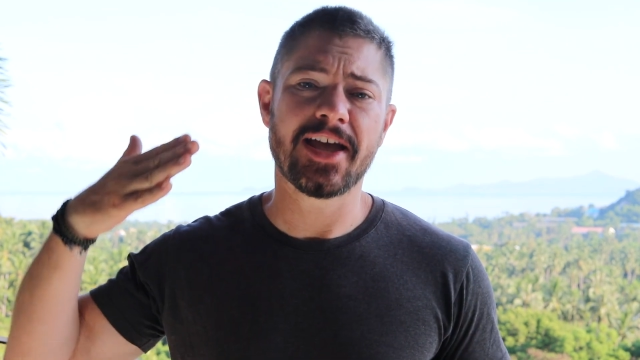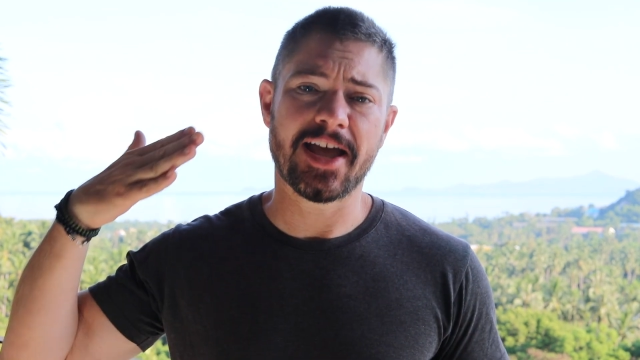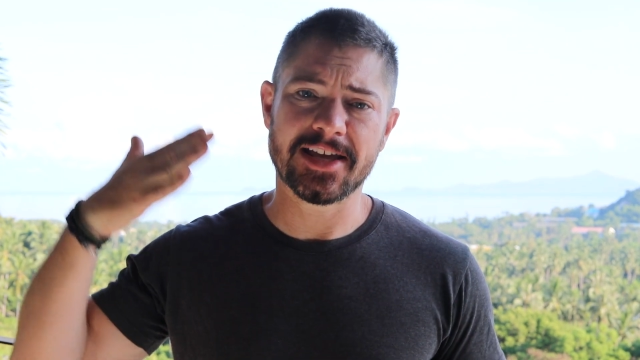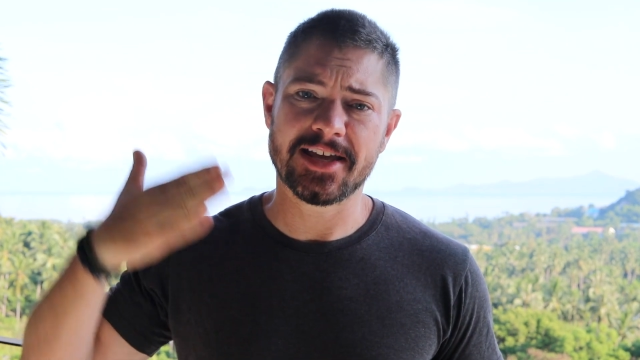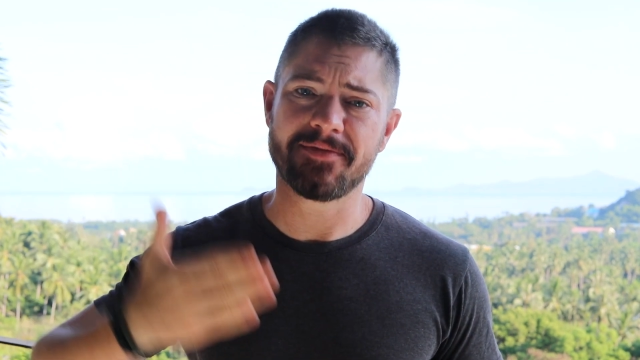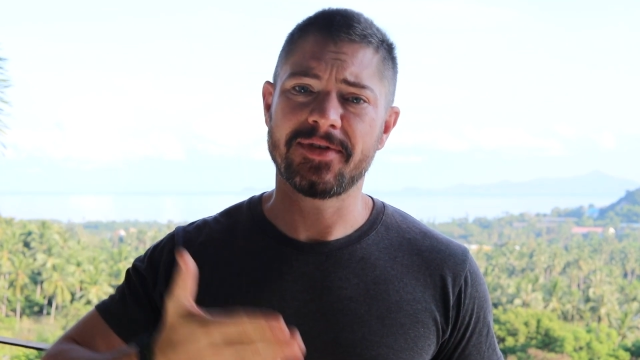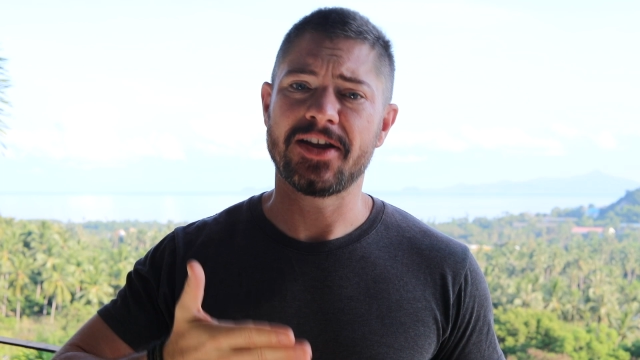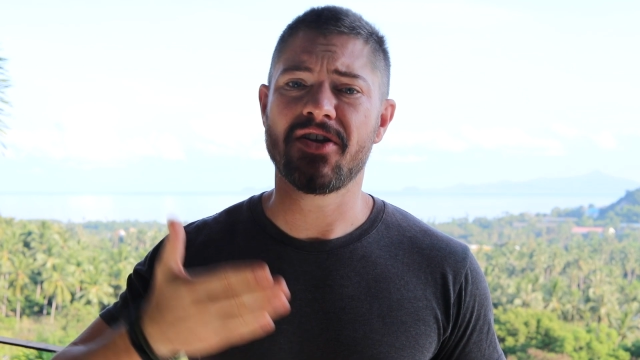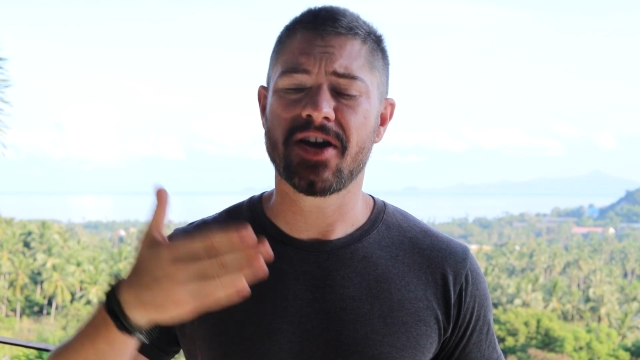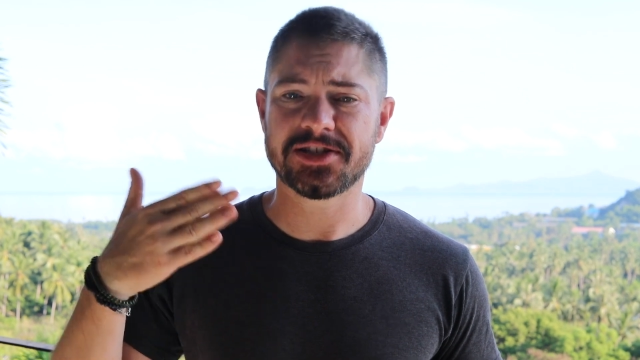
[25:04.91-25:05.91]
and give
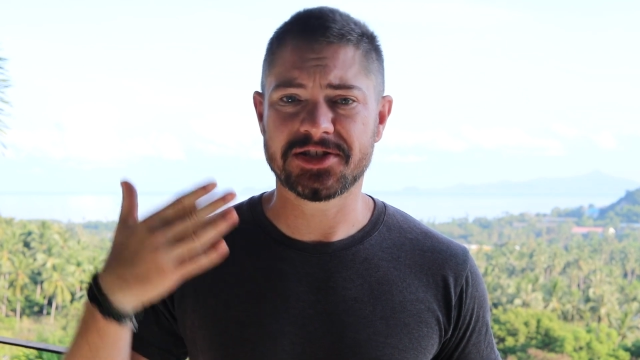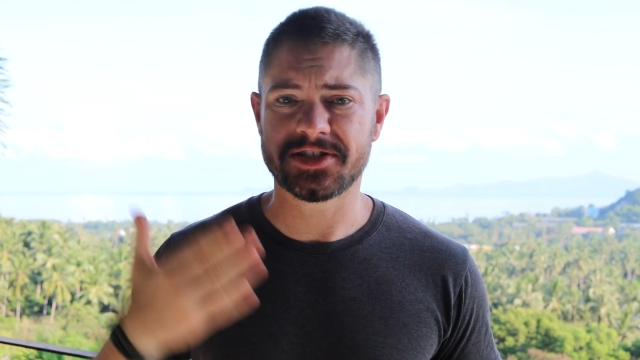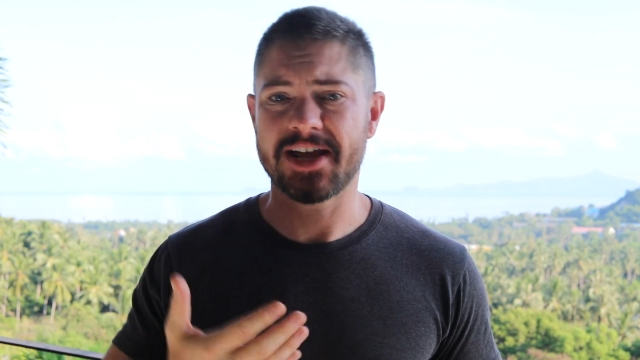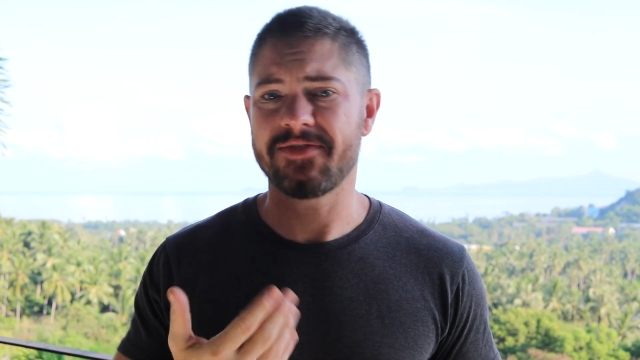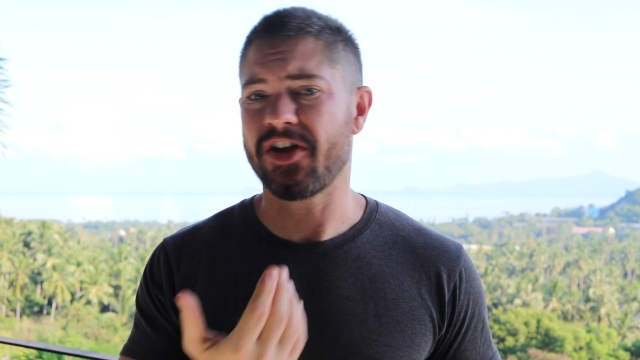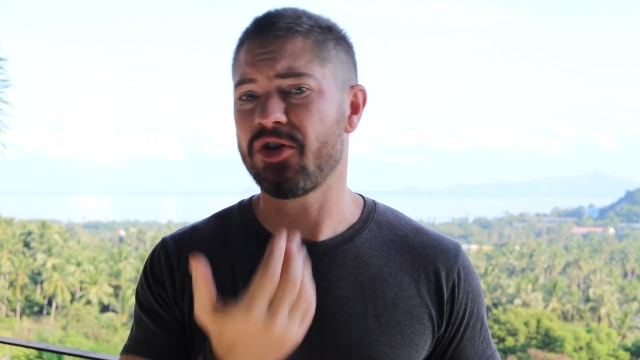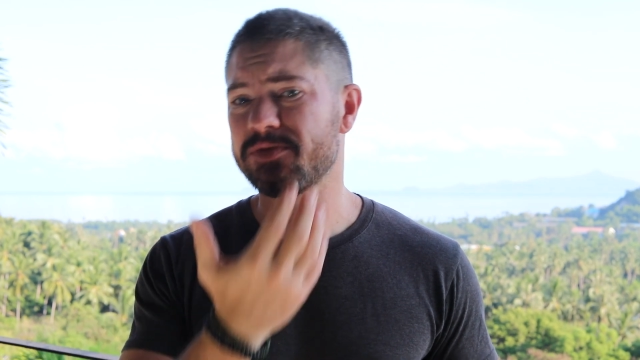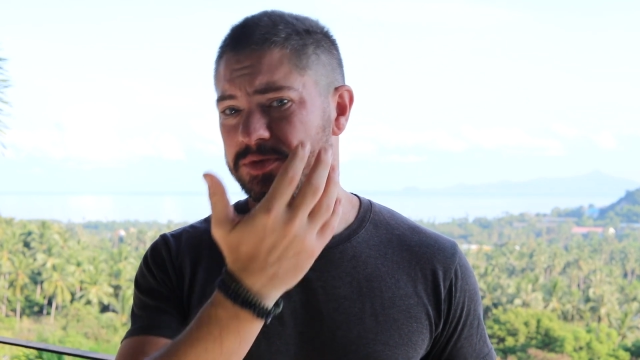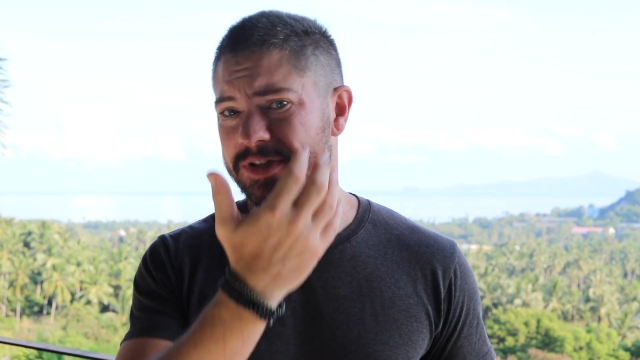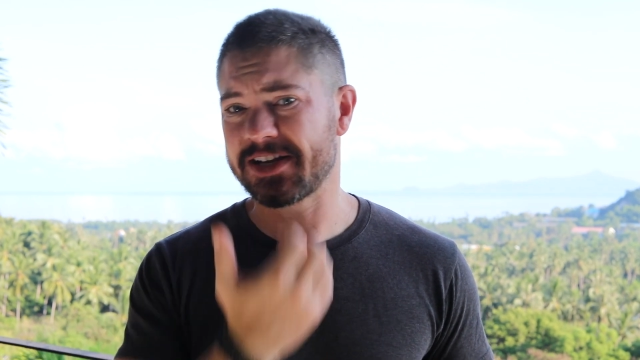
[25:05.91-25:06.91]
a nice shave. It
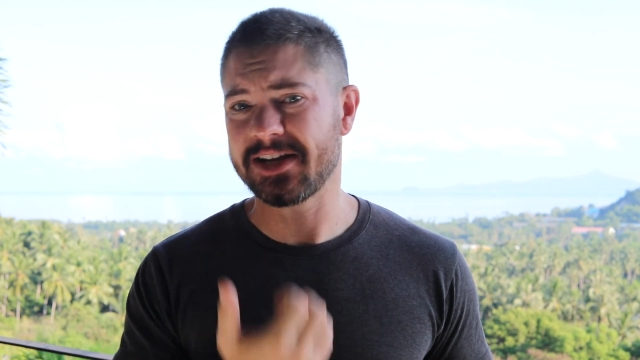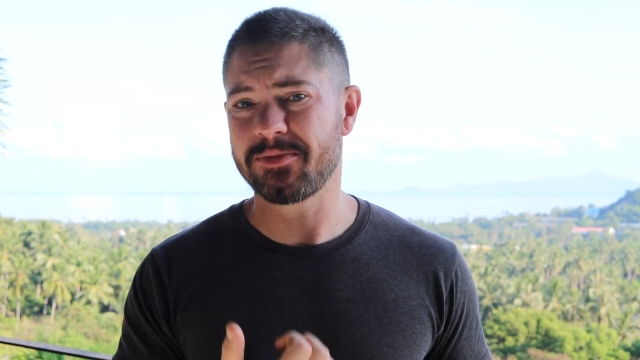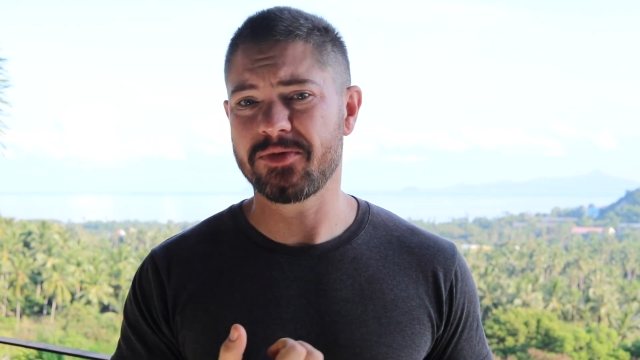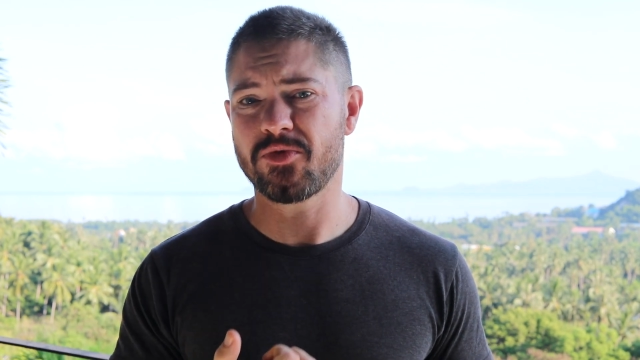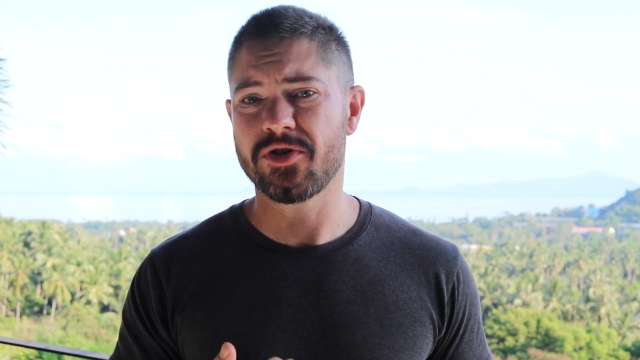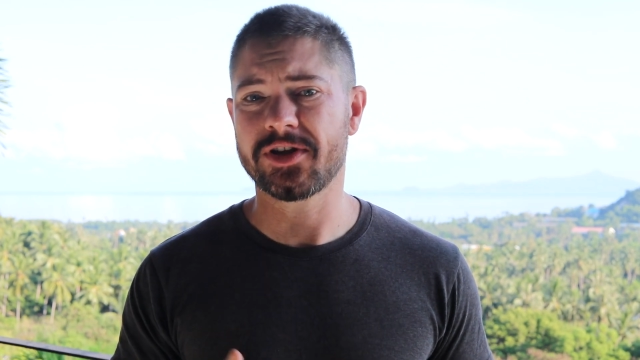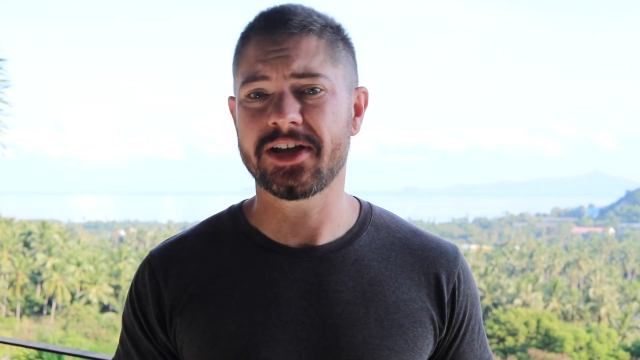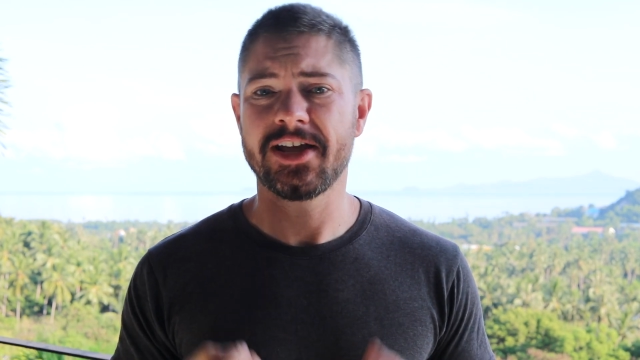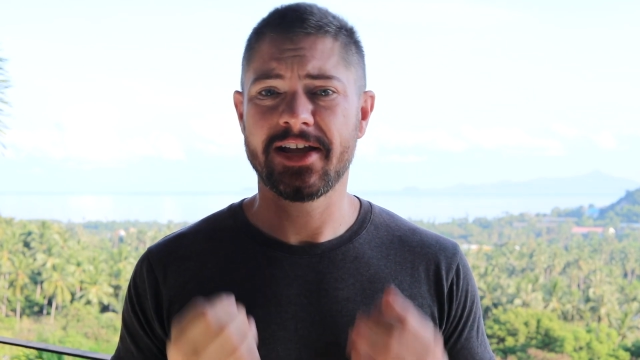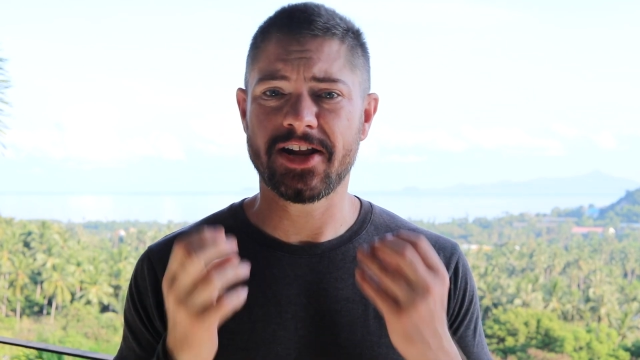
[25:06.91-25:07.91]
helps with the clipper work.